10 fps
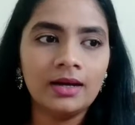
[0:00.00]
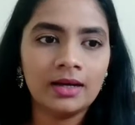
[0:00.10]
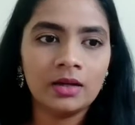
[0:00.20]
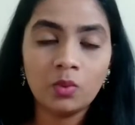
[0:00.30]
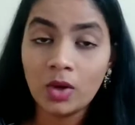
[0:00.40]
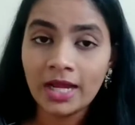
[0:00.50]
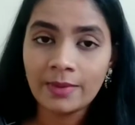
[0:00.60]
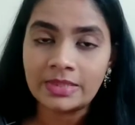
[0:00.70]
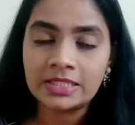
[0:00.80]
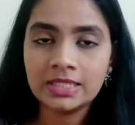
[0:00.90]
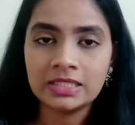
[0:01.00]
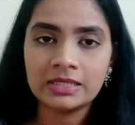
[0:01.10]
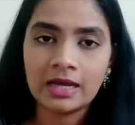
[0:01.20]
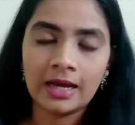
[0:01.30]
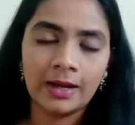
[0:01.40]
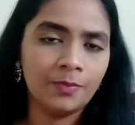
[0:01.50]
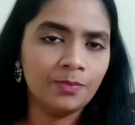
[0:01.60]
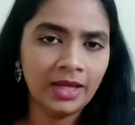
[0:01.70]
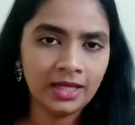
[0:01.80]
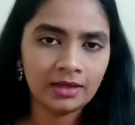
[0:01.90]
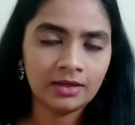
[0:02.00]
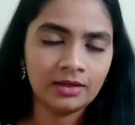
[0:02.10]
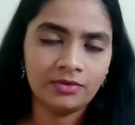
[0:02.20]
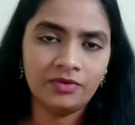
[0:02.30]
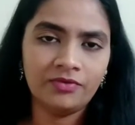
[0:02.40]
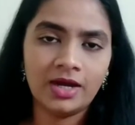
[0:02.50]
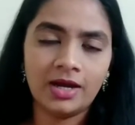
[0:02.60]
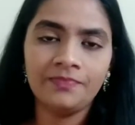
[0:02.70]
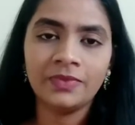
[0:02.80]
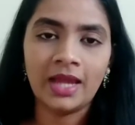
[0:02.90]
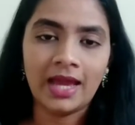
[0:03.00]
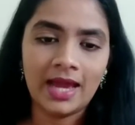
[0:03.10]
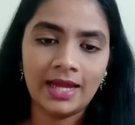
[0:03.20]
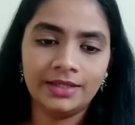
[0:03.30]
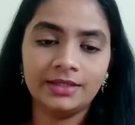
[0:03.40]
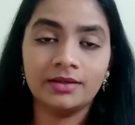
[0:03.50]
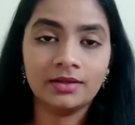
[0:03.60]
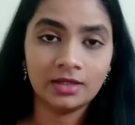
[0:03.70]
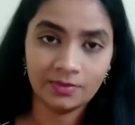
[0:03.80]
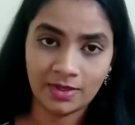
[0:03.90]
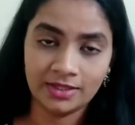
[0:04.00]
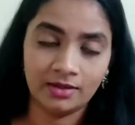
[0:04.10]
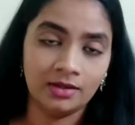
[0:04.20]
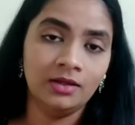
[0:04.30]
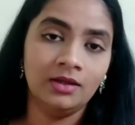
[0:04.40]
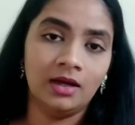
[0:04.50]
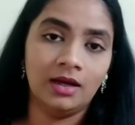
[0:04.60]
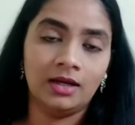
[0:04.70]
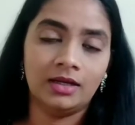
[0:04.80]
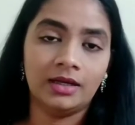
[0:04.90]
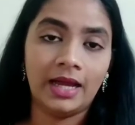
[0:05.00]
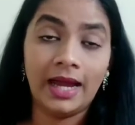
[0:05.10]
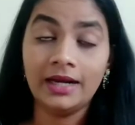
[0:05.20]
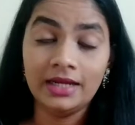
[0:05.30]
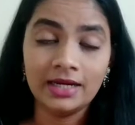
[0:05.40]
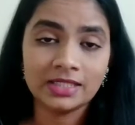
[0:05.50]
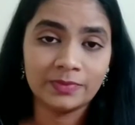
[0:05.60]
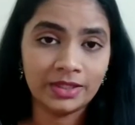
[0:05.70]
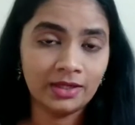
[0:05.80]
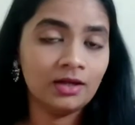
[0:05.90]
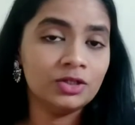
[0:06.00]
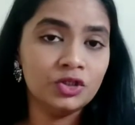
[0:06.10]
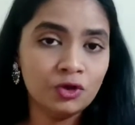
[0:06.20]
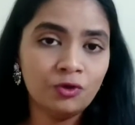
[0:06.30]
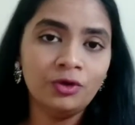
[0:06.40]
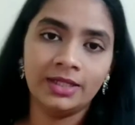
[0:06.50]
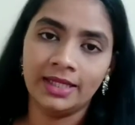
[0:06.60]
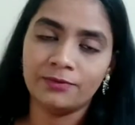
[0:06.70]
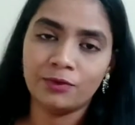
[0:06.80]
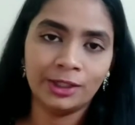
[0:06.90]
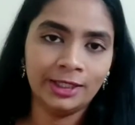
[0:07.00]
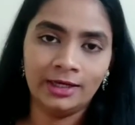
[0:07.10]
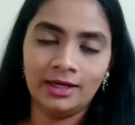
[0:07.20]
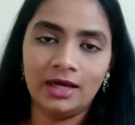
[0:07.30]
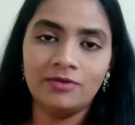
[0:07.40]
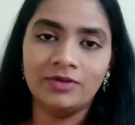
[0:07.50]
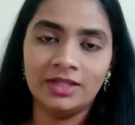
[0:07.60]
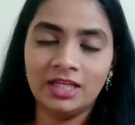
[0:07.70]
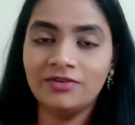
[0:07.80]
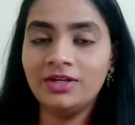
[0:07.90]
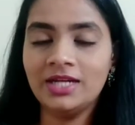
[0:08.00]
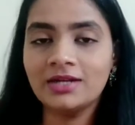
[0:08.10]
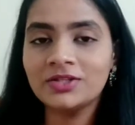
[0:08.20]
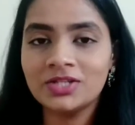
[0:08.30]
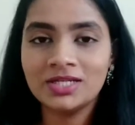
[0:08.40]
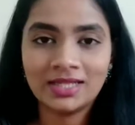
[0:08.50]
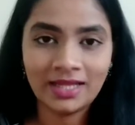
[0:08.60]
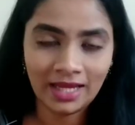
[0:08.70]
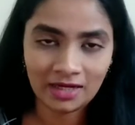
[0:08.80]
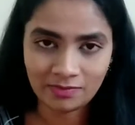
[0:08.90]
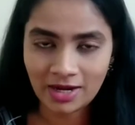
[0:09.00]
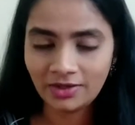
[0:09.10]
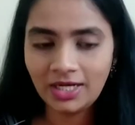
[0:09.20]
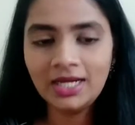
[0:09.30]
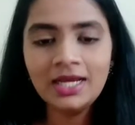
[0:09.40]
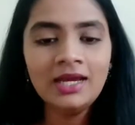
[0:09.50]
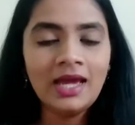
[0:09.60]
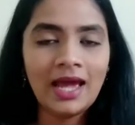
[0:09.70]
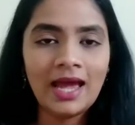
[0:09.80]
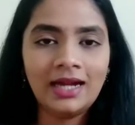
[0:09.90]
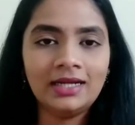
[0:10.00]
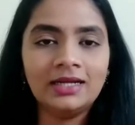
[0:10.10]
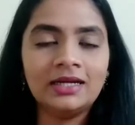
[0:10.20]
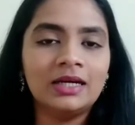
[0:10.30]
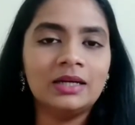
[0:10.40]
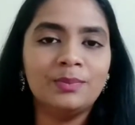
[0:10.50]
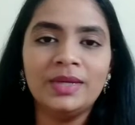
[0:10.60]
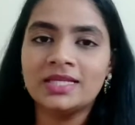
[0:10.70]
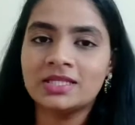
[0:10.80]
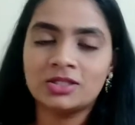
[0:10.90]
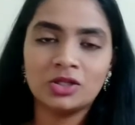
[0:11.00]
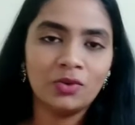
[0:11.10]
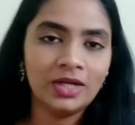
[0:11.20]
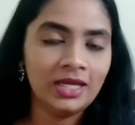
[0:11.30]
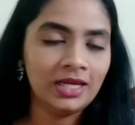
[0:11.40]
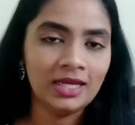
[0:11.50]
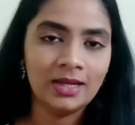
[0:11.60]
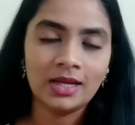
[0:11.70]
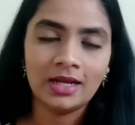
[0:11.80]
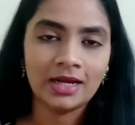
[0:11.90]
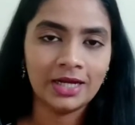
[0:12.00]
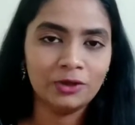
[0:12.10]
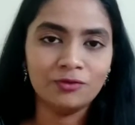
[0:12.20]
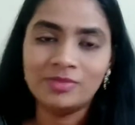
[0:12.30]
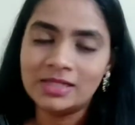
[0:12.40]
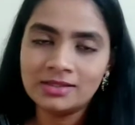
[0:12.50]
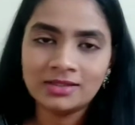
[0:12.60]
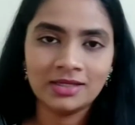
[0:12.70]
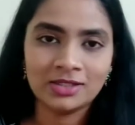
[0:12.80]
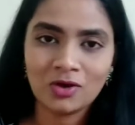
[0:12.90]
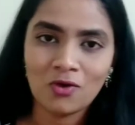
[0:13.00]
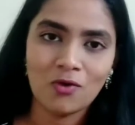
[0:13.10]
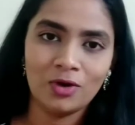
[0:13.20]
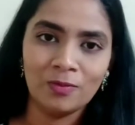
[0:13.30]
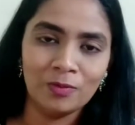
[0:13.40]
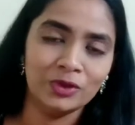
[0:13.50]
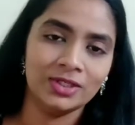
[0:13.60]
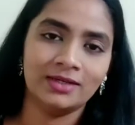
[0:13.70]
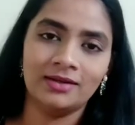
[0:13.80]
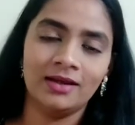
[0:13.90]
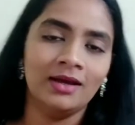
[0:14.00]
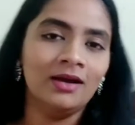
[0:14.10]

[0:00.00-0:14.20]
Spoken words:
what happens is Mick Riva and her mother and Nina's mother June, they fall in love when they were youngsters and they get married, and Mick slowly he kind of builds his own musical